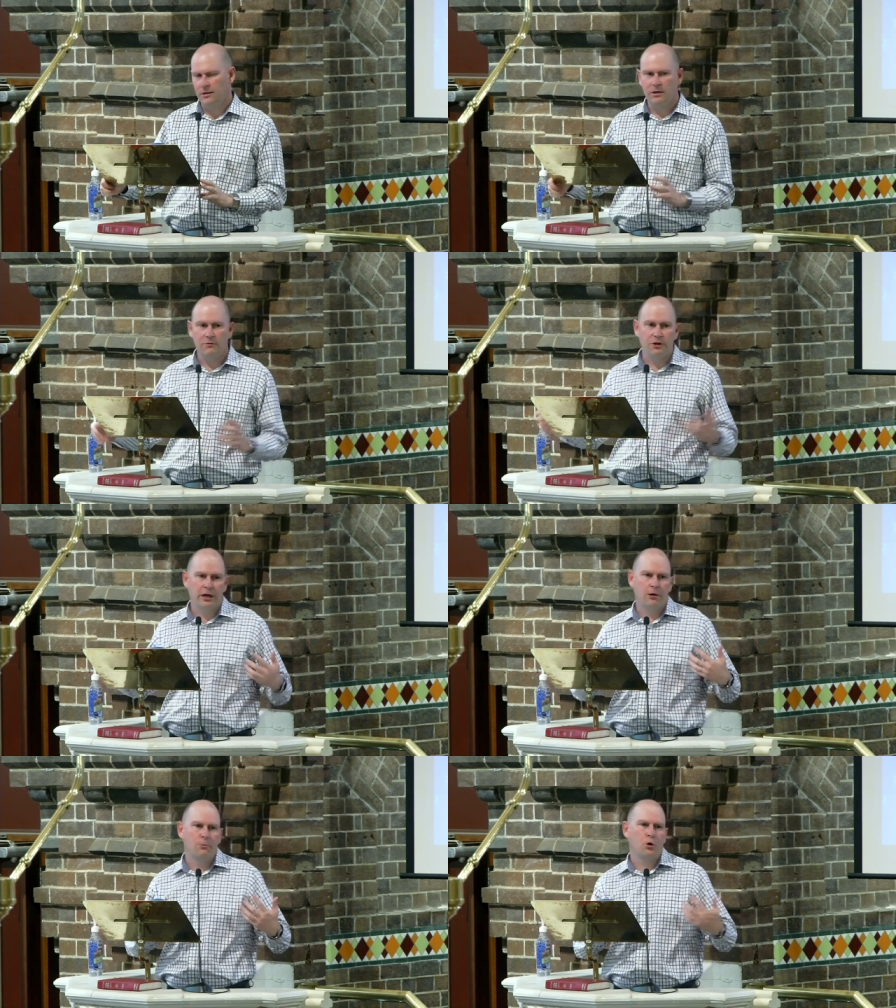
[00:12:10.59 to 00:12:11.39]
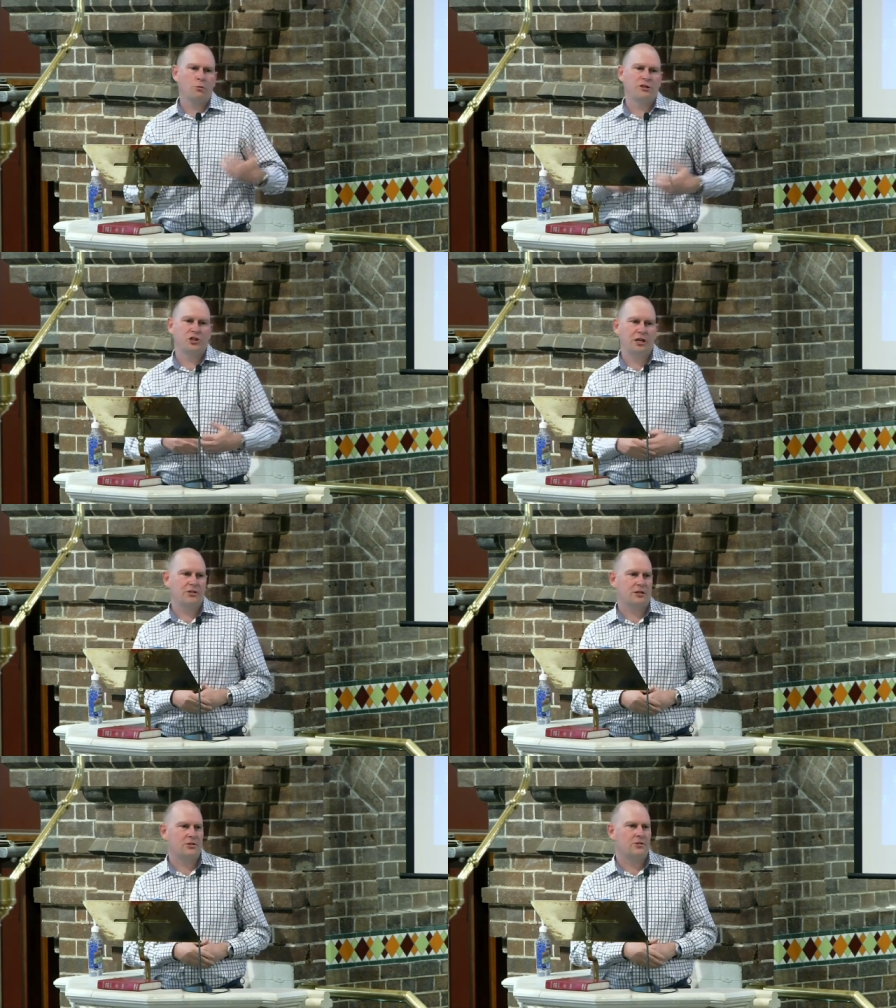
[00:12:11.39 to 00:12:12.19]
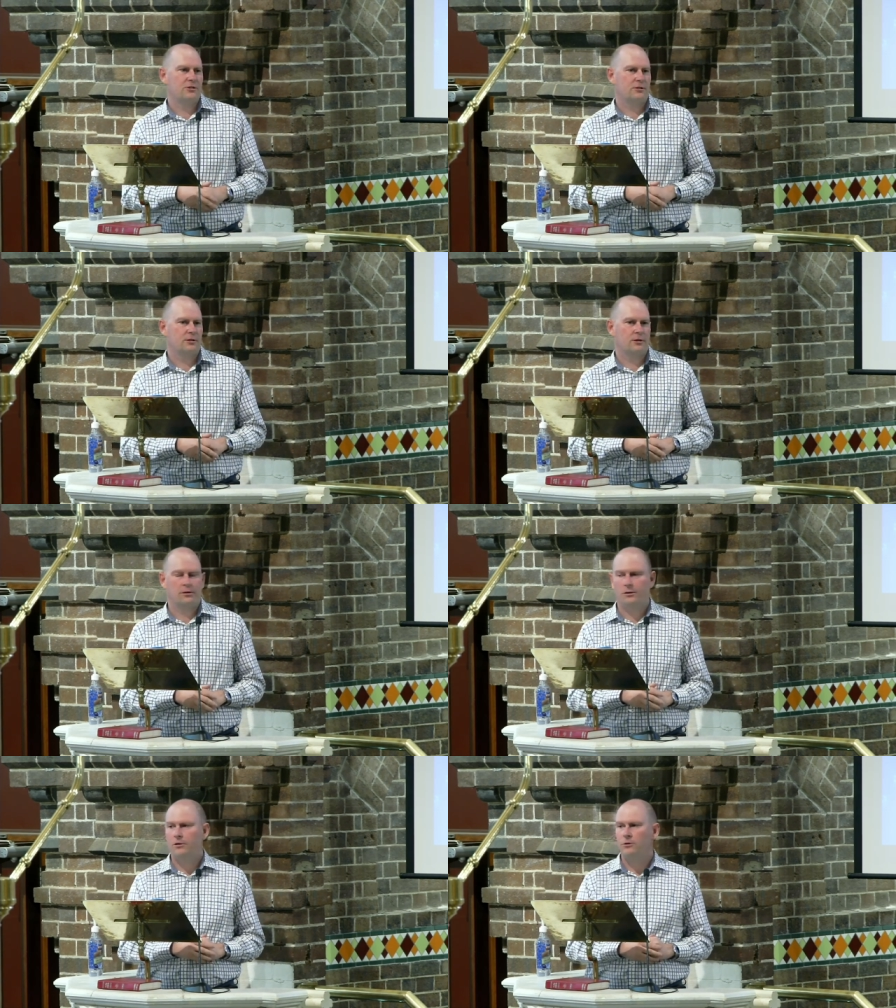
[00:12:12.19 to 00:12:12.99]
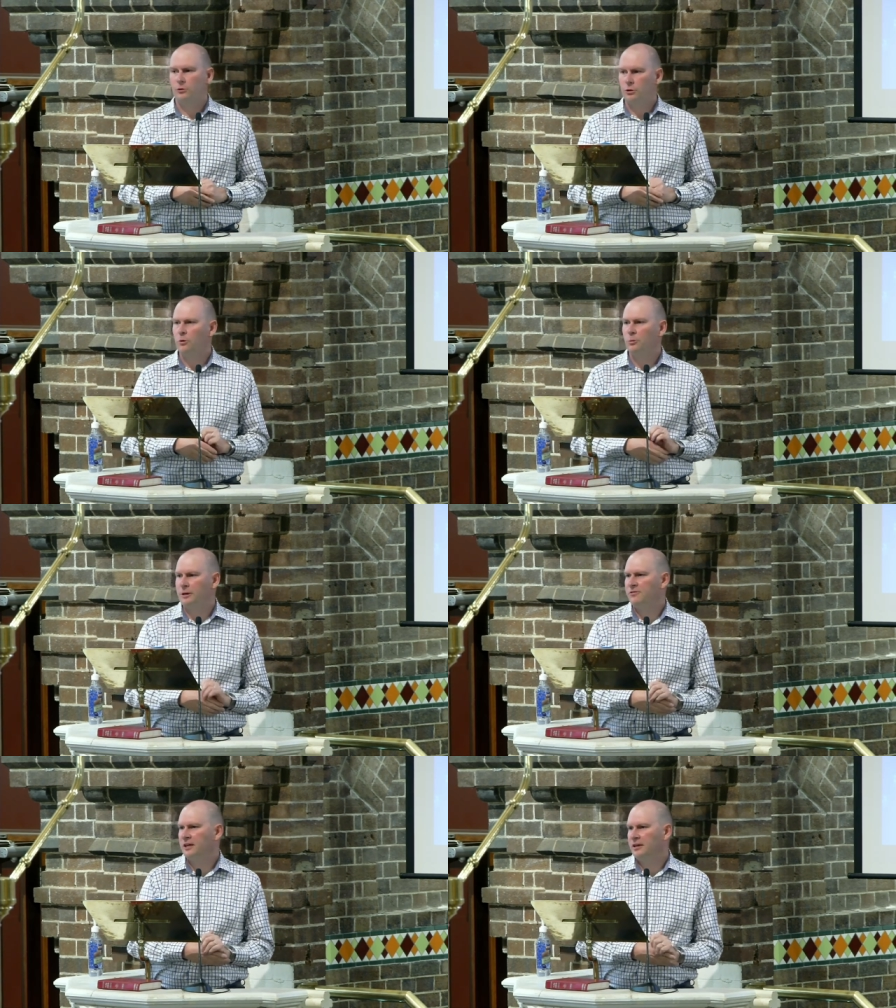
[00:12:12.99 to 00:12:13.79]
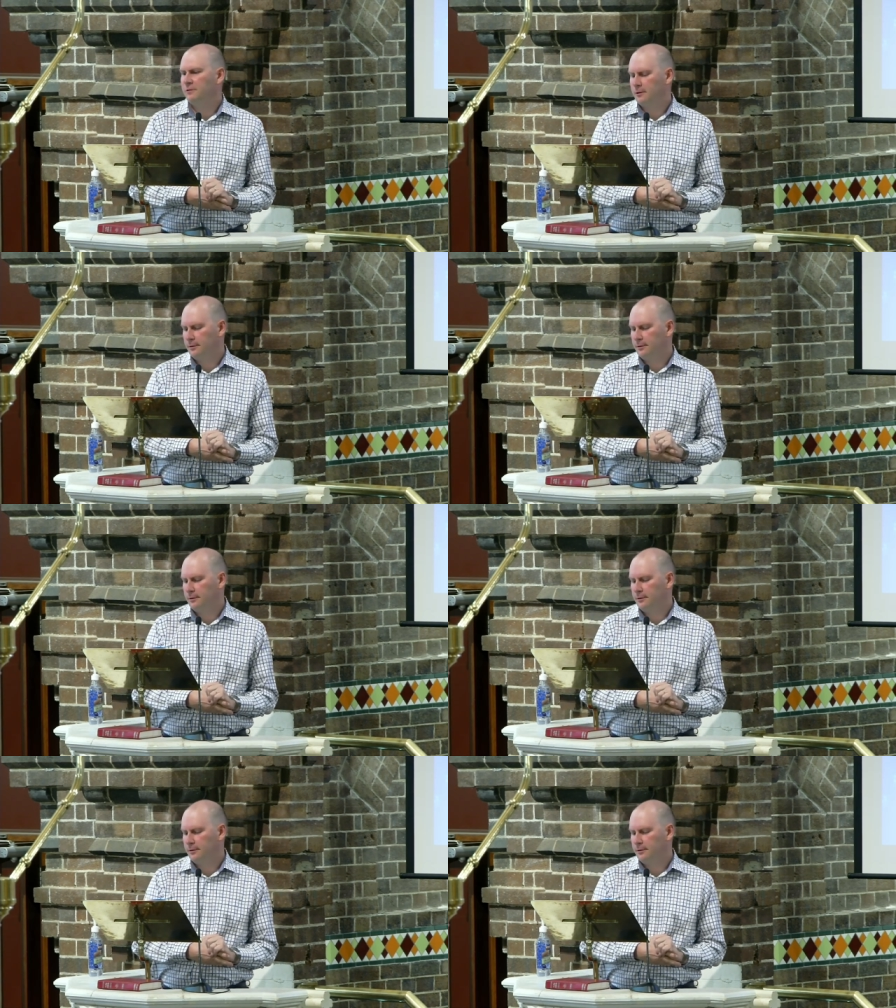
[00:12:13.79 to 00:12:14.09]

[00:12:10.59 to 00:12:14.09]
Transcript: If you get on board with Jesus, you will be forgiven